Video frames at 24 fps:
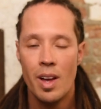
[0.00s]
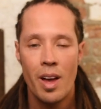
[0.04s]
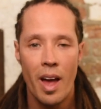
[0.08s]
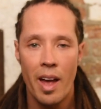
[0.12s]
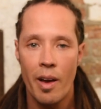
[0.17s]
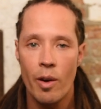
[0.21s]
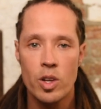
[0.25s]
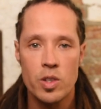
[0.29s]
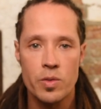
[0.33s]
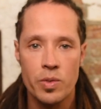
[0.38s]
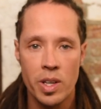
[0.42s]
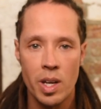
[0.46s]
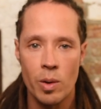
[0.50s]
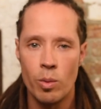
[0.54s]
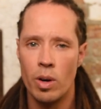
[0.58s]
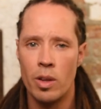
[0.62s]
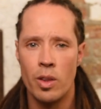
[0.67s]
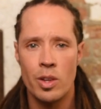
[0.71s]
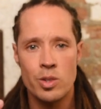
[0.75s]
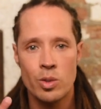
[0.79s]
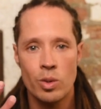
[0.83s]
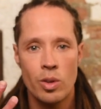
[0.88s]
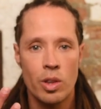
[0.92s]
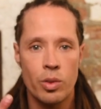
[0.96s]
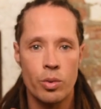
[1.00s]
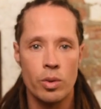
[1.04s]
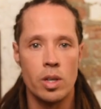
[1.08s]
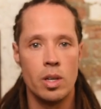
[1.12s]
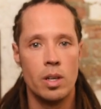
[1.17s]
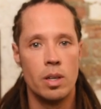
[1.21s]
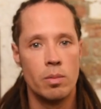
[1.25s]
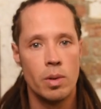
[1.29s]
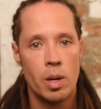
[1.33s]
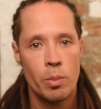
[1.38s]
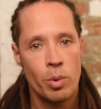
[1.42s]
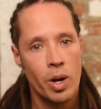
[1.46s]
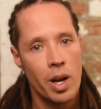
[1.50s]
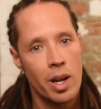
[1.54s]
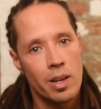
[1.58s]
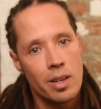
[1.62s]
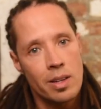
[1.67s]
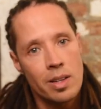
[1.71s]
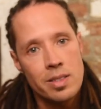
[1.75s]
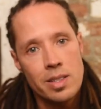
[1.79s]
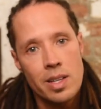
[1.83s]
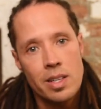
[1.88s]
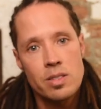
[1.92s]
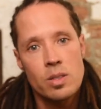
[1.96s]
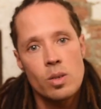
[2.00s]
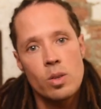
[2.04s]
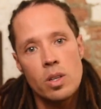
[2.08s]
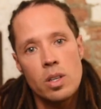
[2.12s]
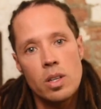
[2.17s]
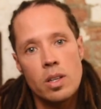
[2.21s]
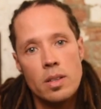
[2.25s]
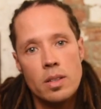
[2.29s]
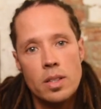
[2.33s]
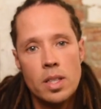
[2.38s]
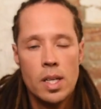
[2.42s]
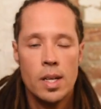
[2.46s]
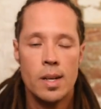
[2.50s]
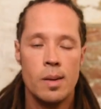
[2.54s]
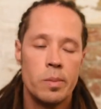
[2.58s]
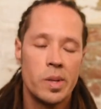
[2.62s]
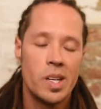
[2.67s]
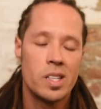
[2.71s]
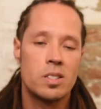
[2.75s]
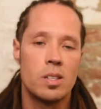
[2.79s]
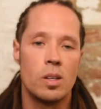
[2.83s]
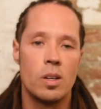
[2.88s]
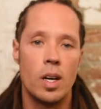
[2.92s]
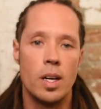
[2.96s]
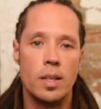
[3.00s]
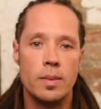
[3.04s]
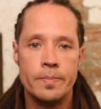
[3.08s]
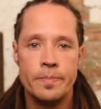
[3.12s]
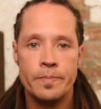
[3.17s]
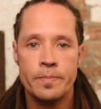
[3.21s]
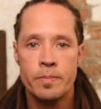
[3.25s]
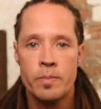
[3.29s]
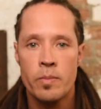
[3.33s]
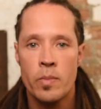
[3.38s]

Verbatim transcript: I always forget one. There's only three. My brain, it's not so good. That's all right.